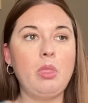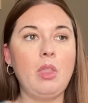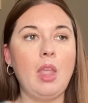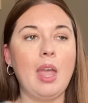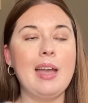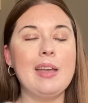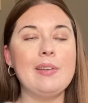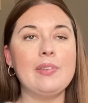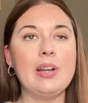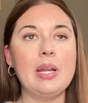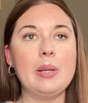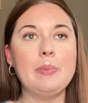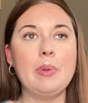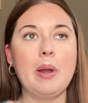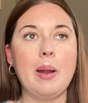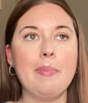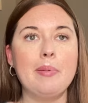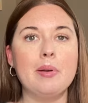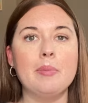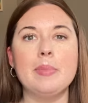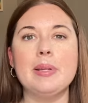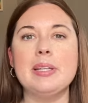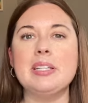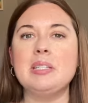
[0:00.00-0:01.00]
I find
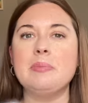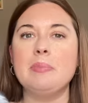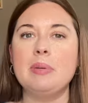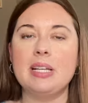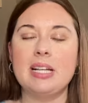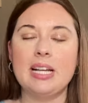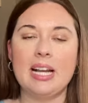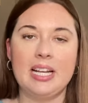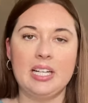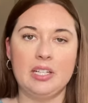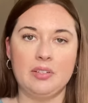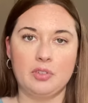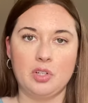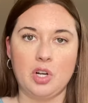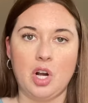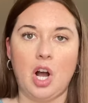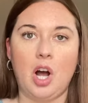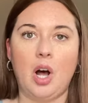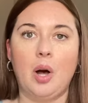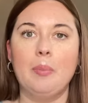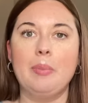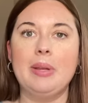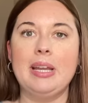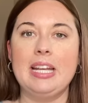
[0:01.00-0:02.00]
peppermint to be kind of
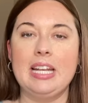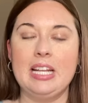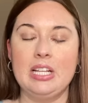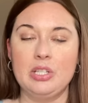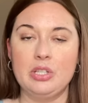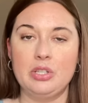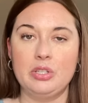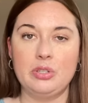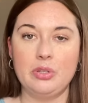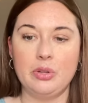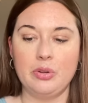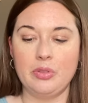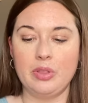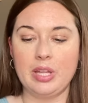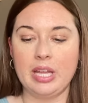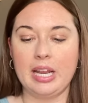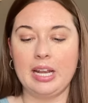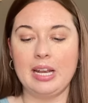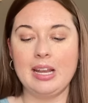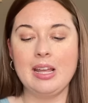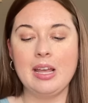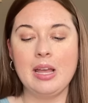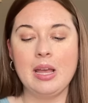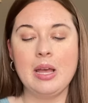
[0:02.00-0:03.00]
calming and
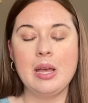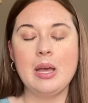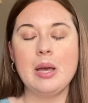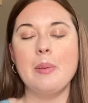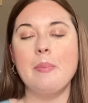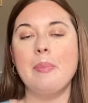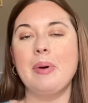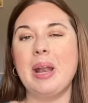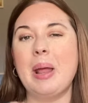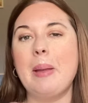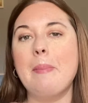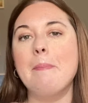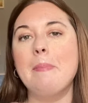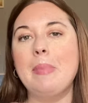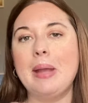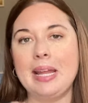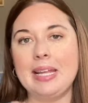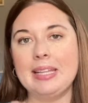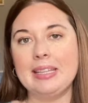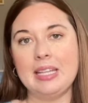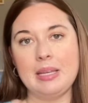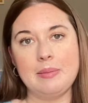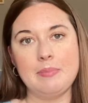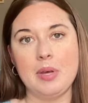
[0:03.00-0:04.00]
soothing, but I
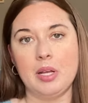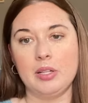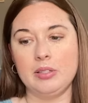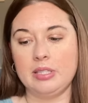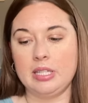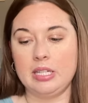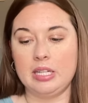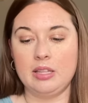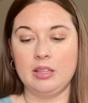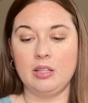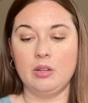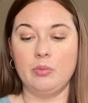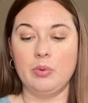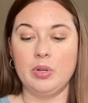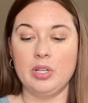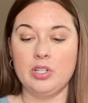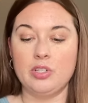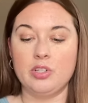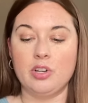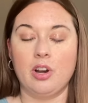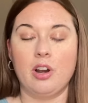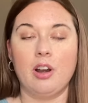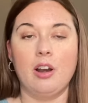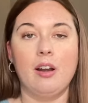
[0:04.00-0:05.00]
mainly melt it in the
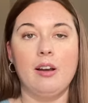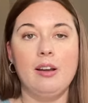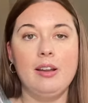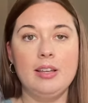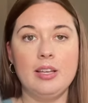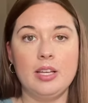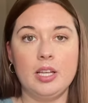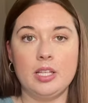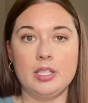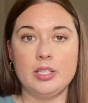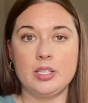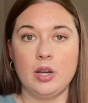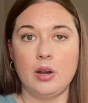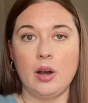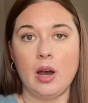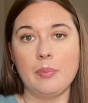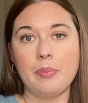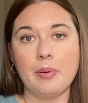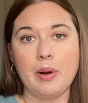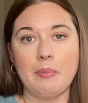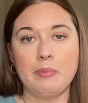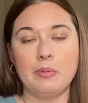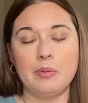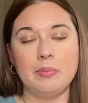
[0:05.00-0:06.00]
winter. So I'll
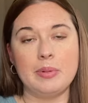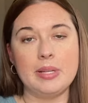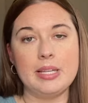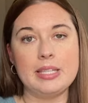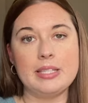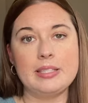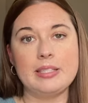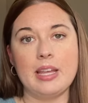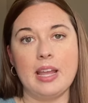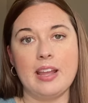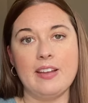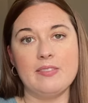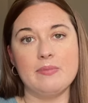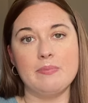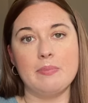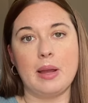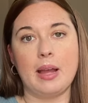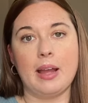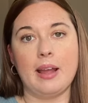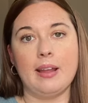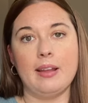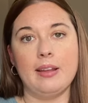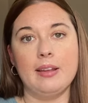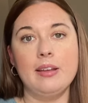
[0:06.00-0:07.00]
probably save
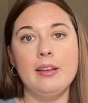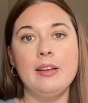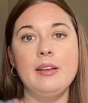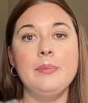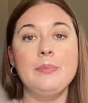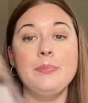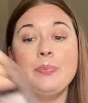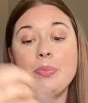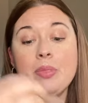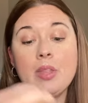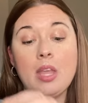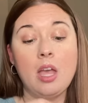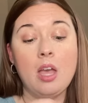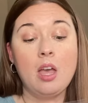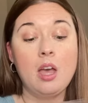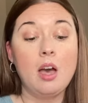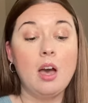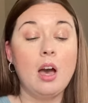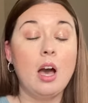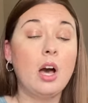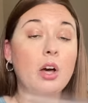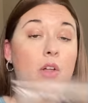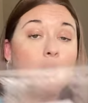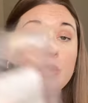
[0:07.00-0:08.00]
my
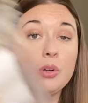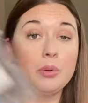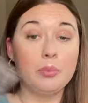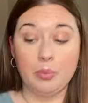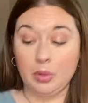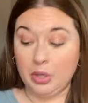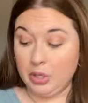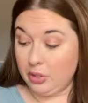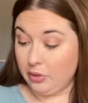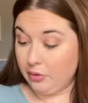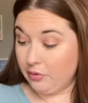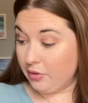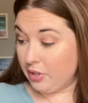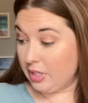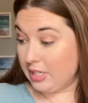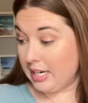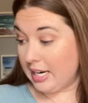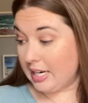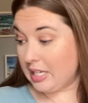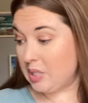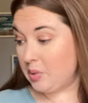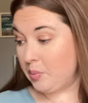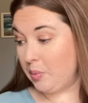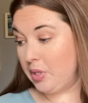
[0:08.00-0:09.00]
other brittle for
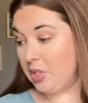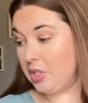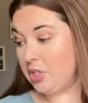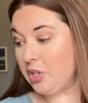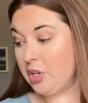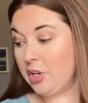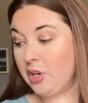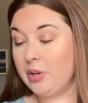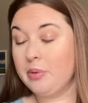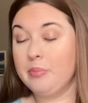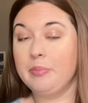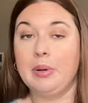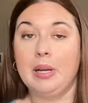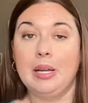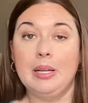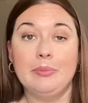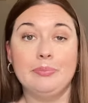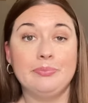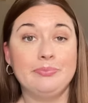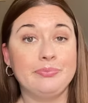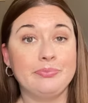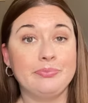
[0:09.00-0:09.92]
next winter, but